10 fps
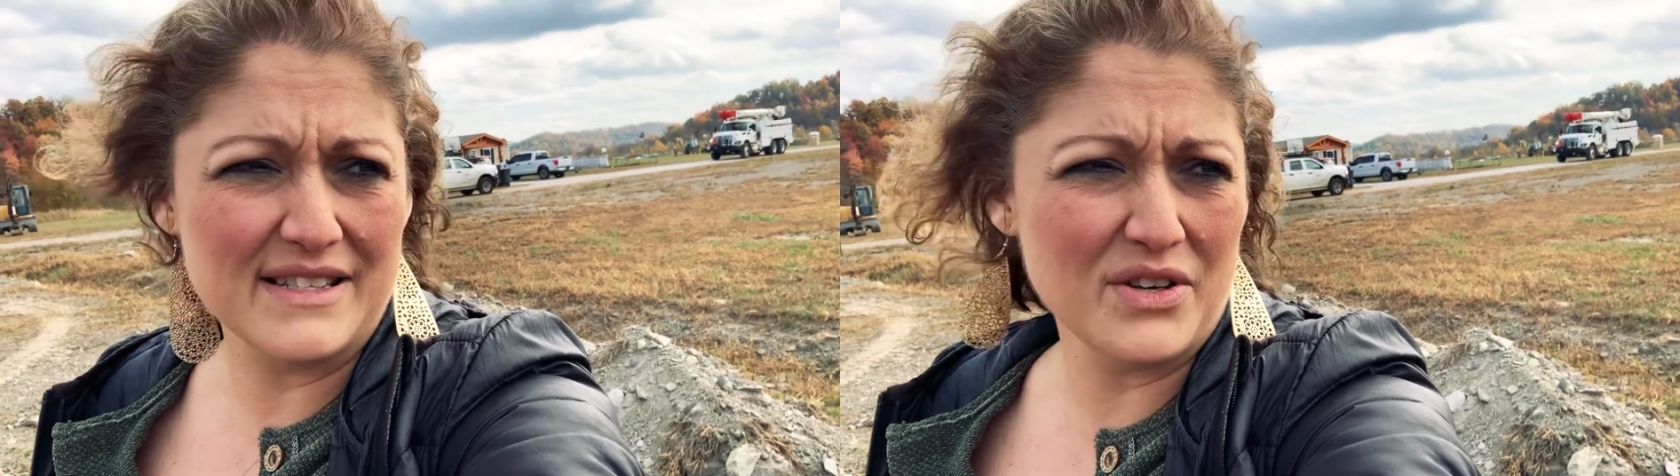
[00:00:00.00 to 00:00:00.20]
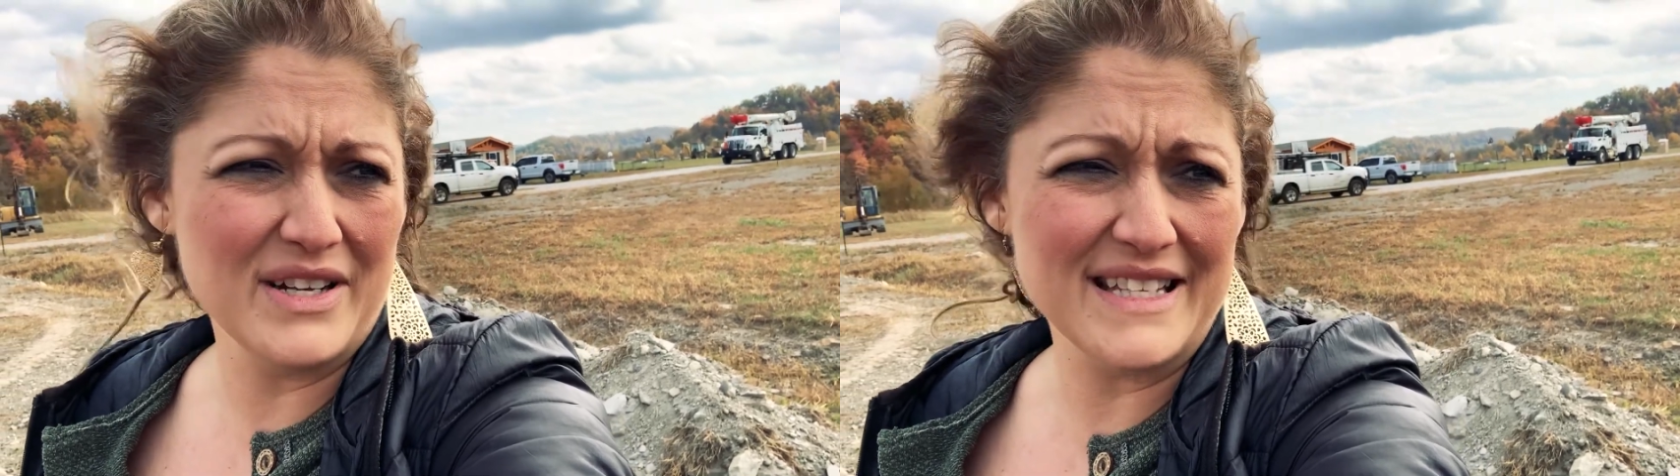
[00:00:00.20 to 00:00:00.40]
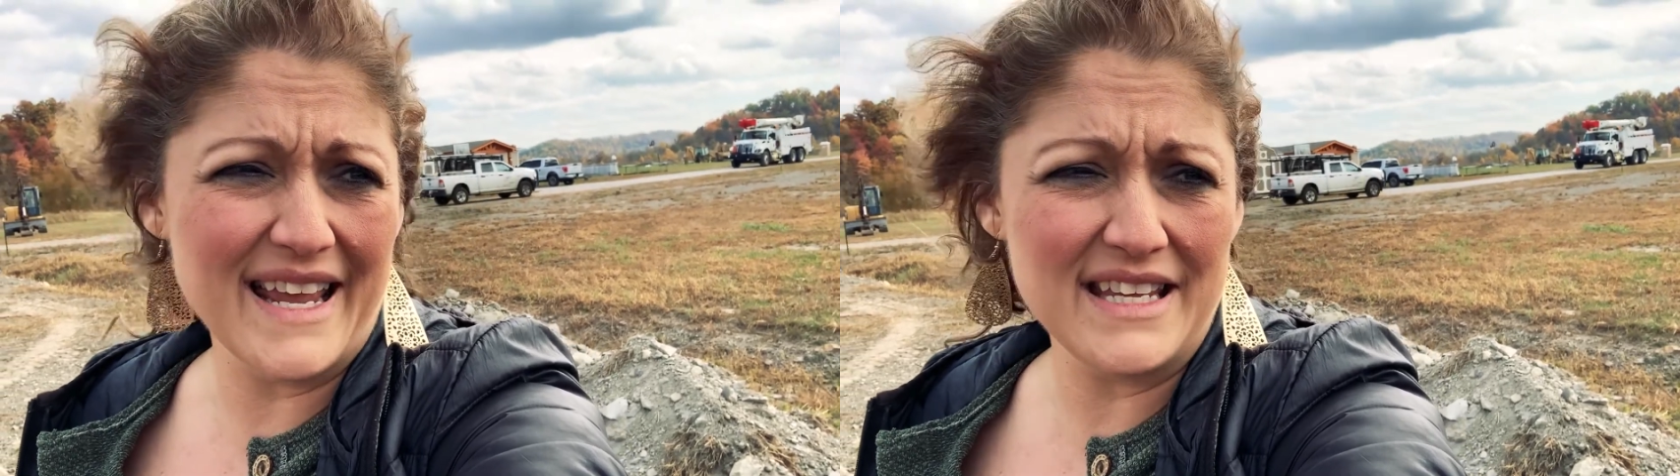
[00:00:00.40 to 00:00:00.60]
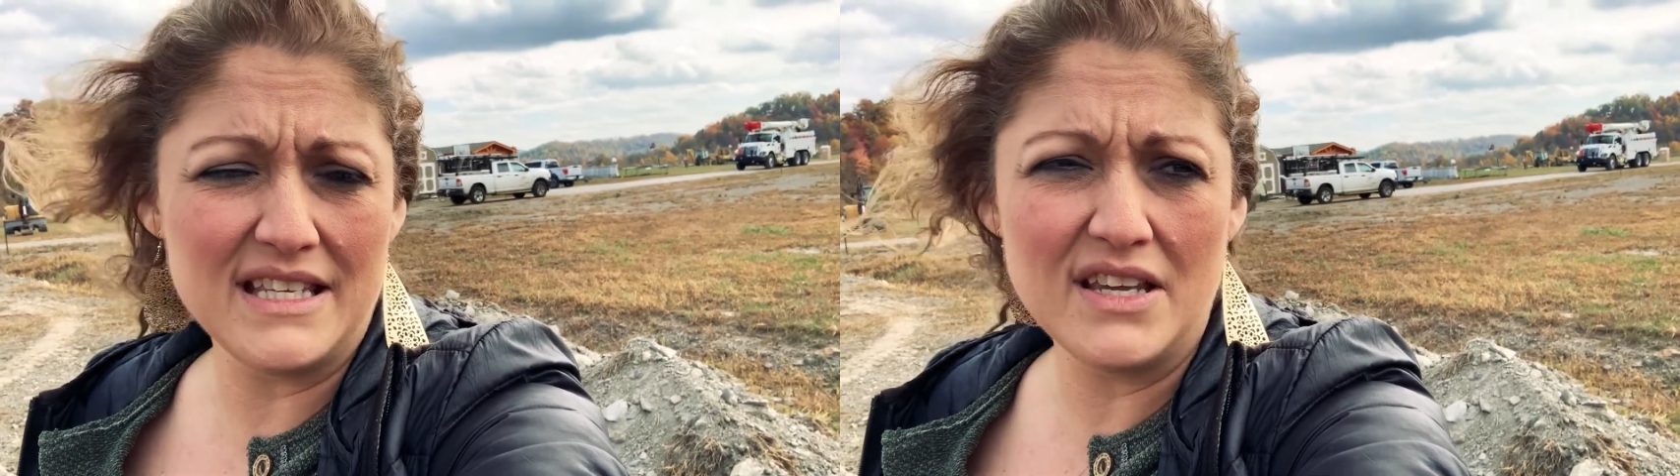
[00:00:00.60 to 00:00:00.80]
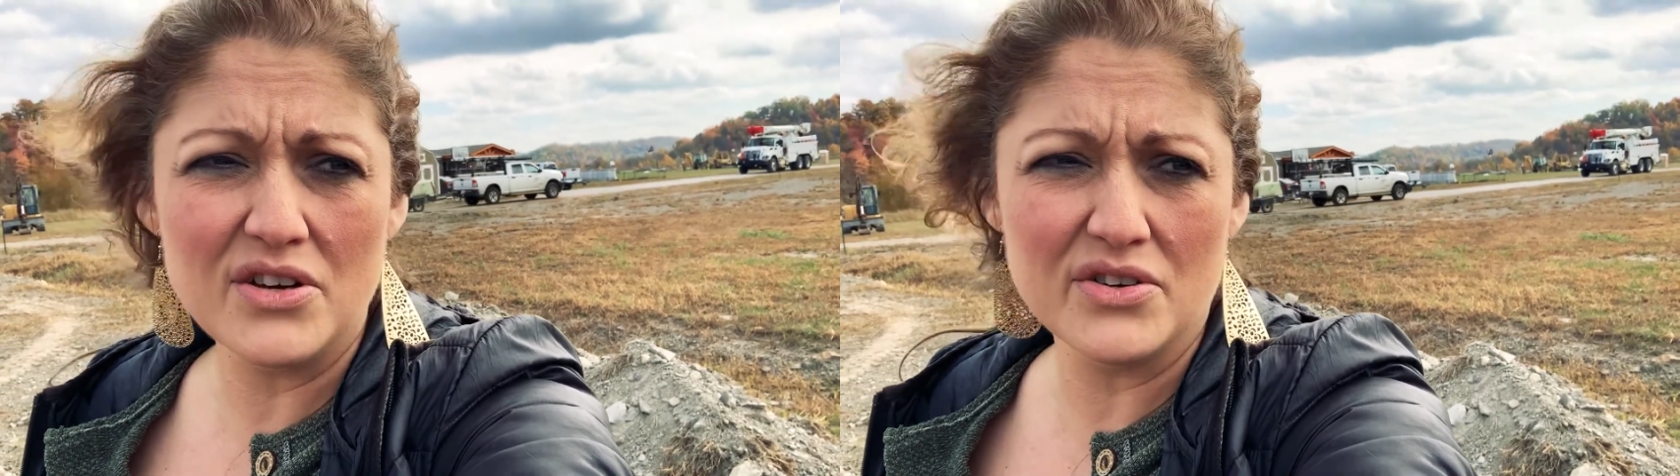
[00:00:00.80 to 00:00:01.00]
It's gonna take
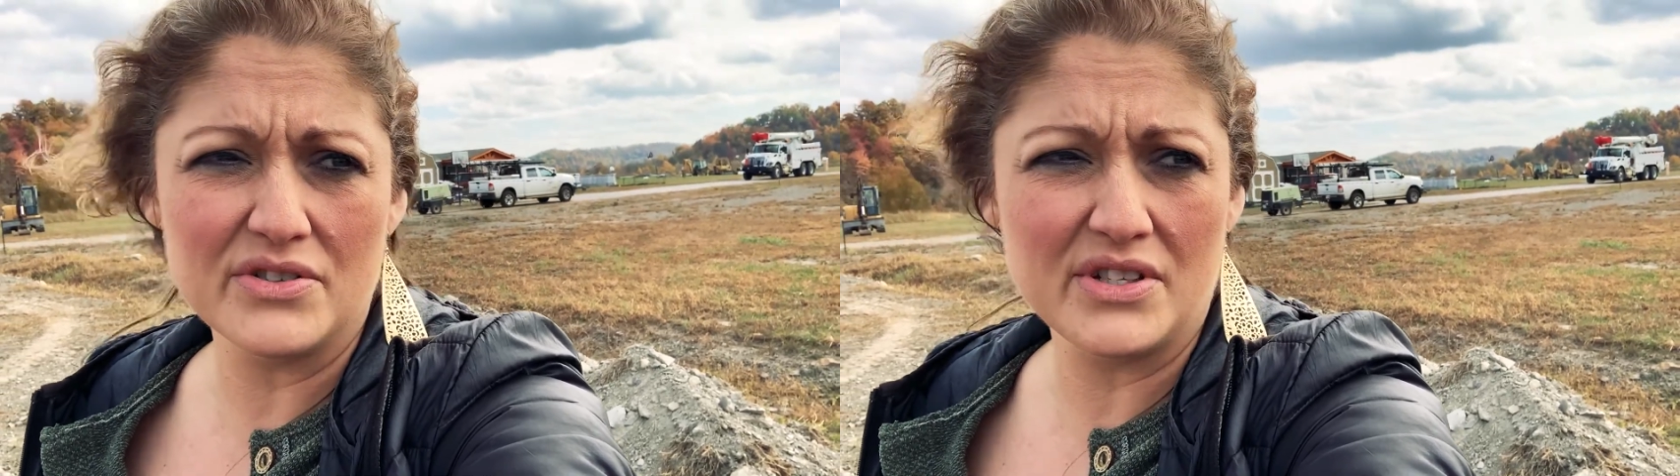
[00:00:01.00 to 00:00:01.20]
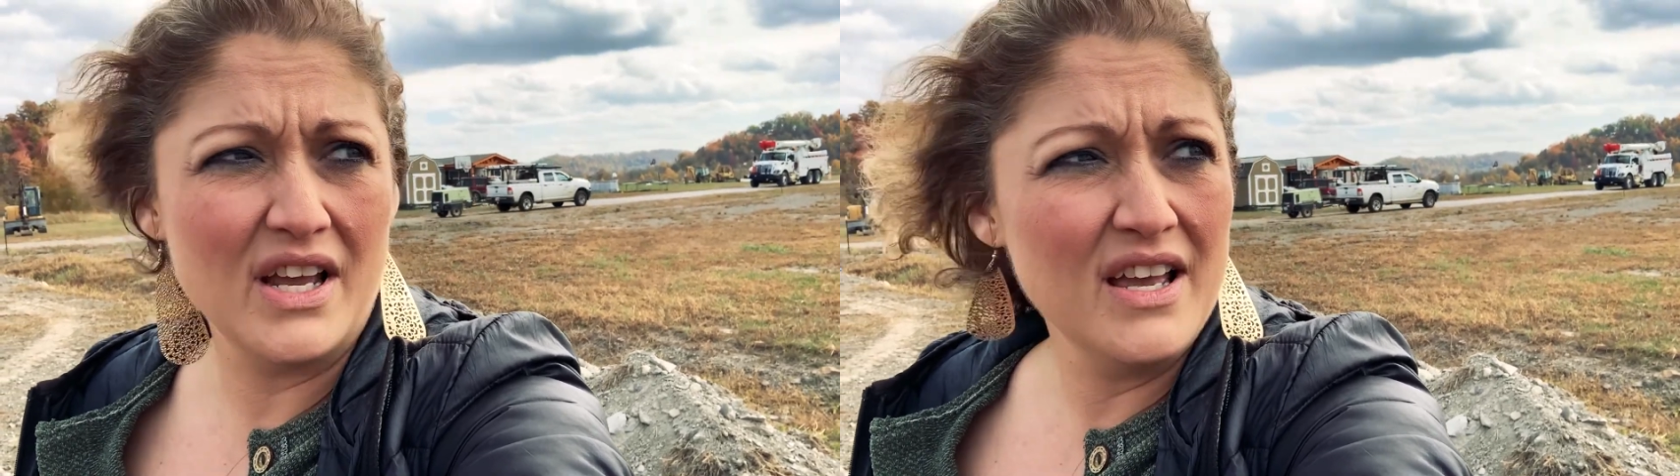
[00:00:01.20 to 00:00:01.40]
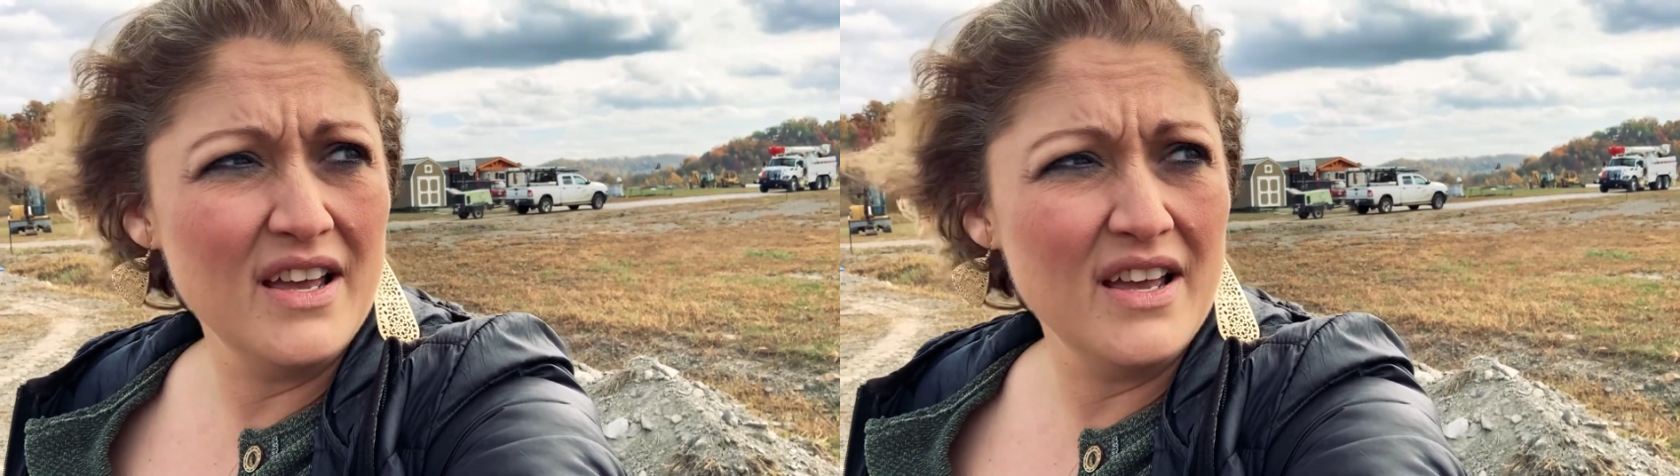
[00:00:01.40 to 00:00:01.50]
years